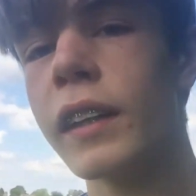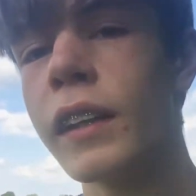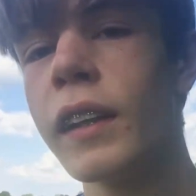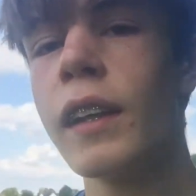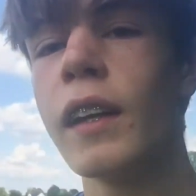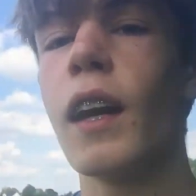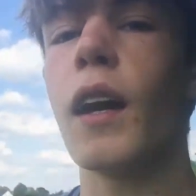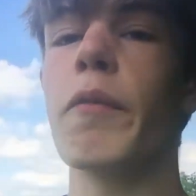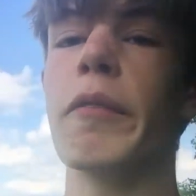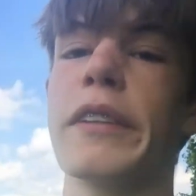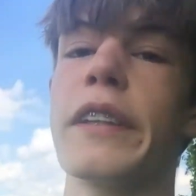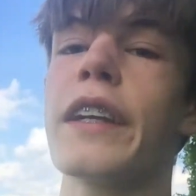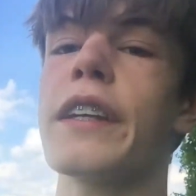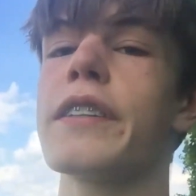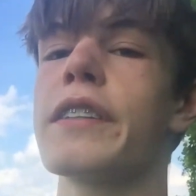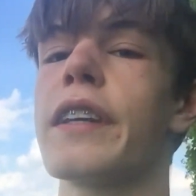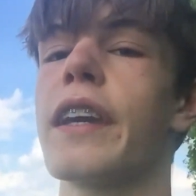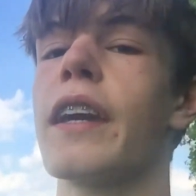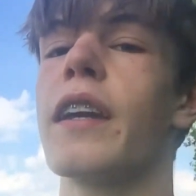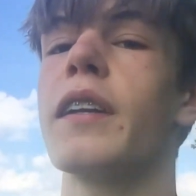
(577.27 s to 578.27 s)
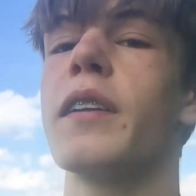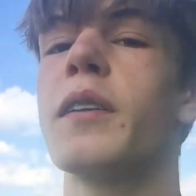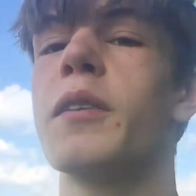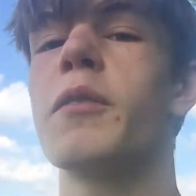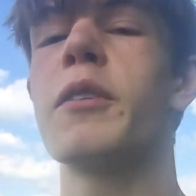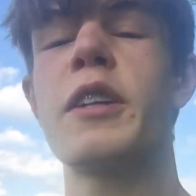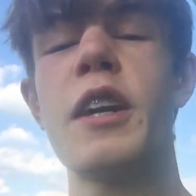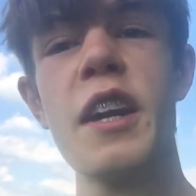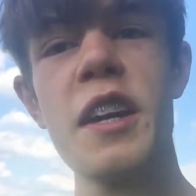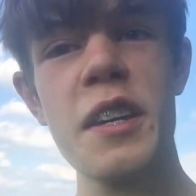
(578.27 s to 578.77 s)
and my dad's again, which
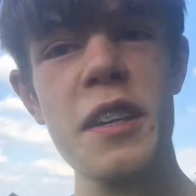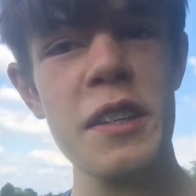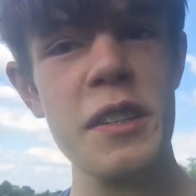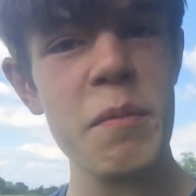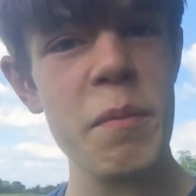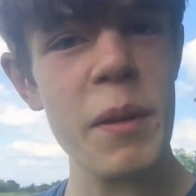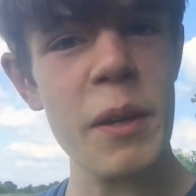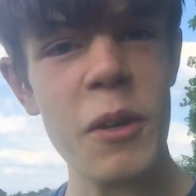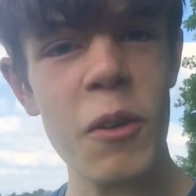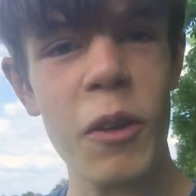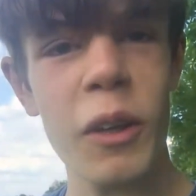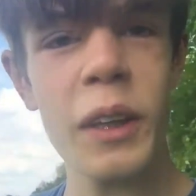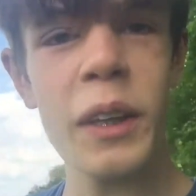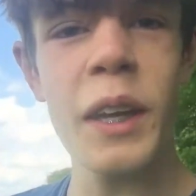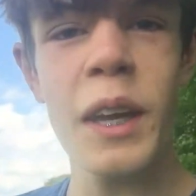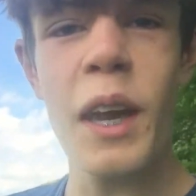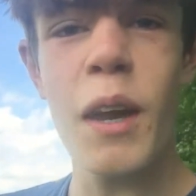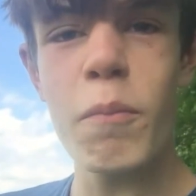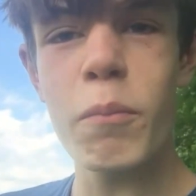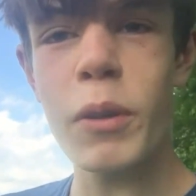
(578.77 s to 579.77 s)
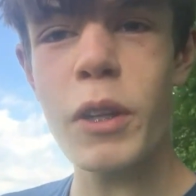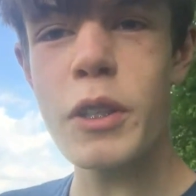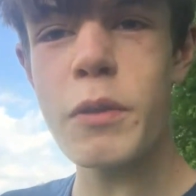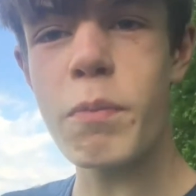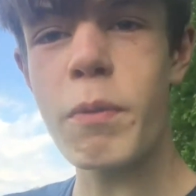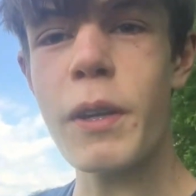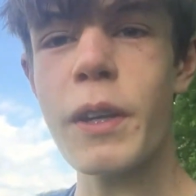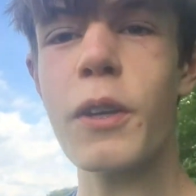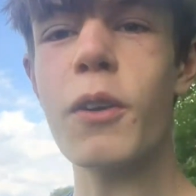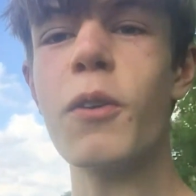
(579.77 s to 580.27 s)
is a bit annoying, but it's
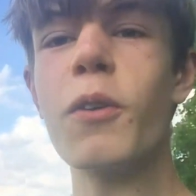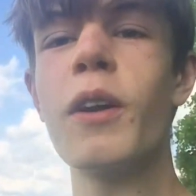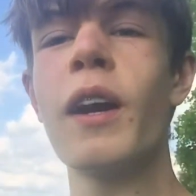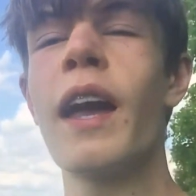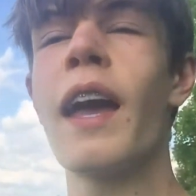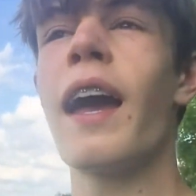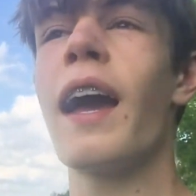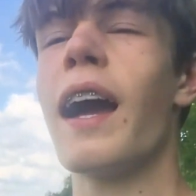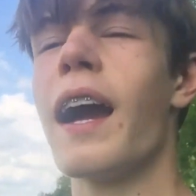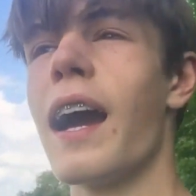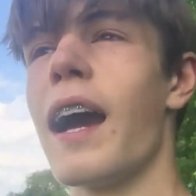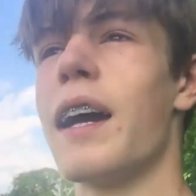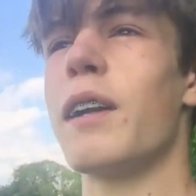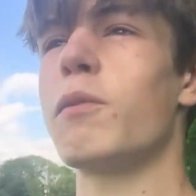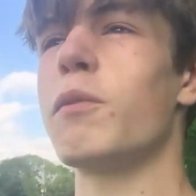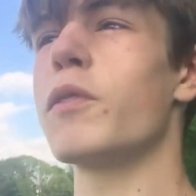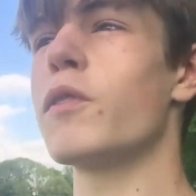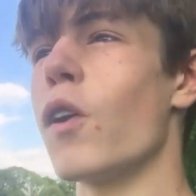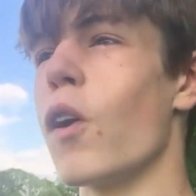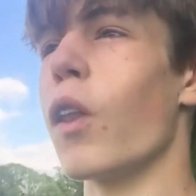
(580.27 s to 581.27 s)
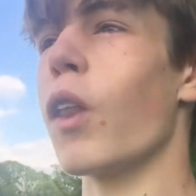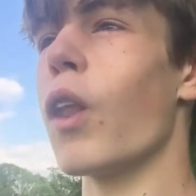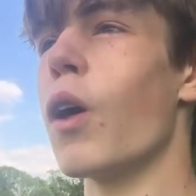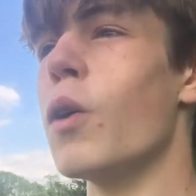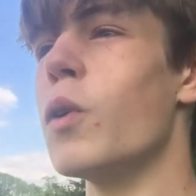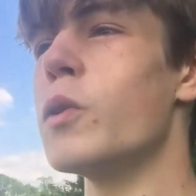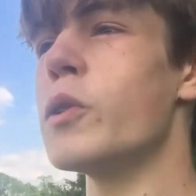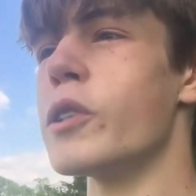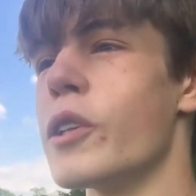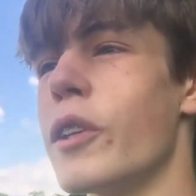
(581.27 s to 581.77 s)
pretty cool. And we've got
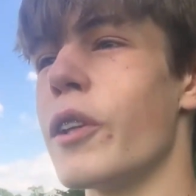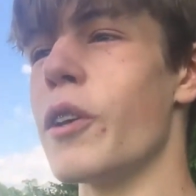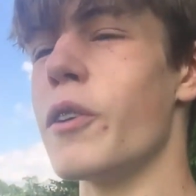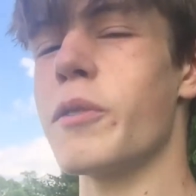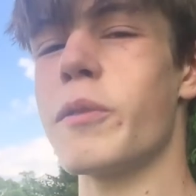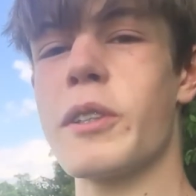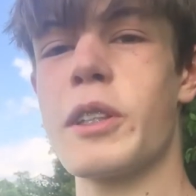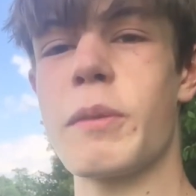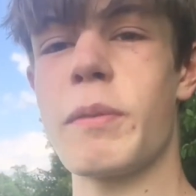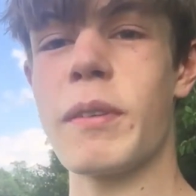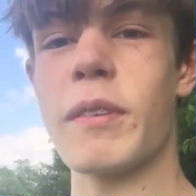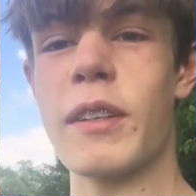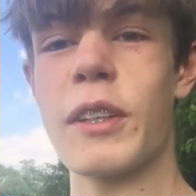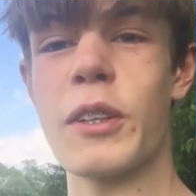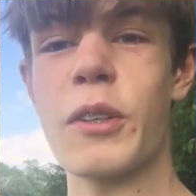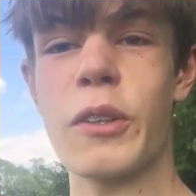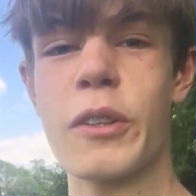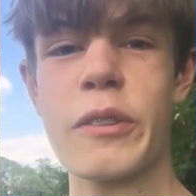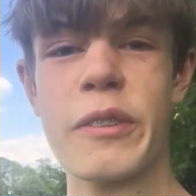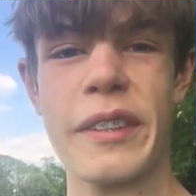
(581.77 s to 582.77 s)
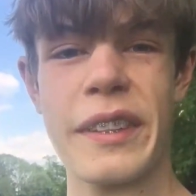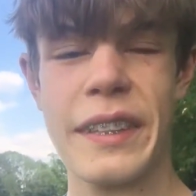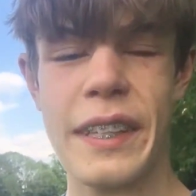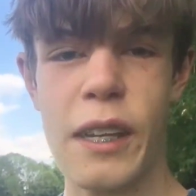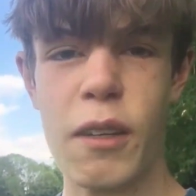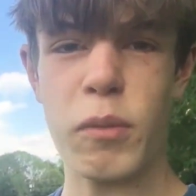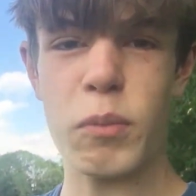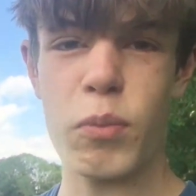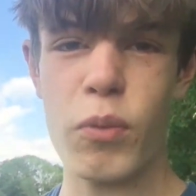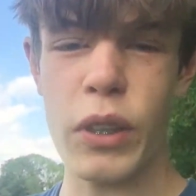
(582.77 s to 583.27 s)
loads of those, which would be really cool, because instead
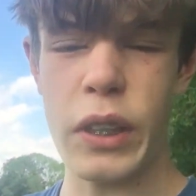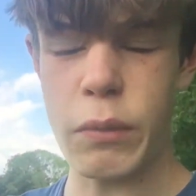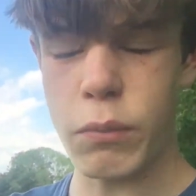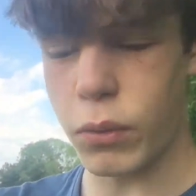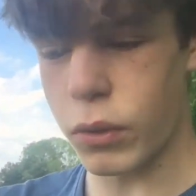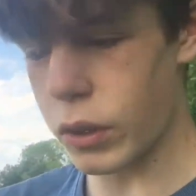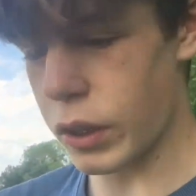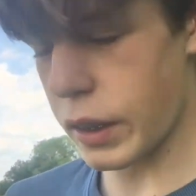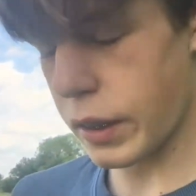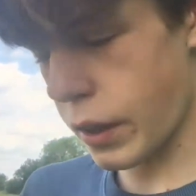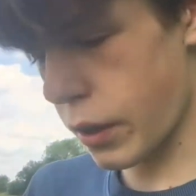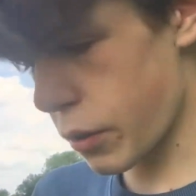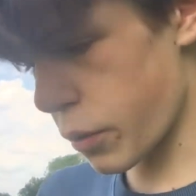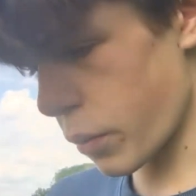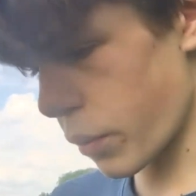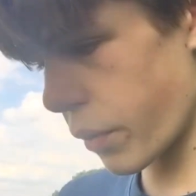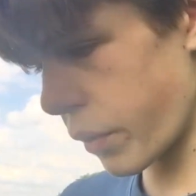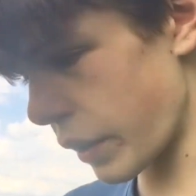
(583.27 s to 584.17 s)
of breeding project, that sort of thing,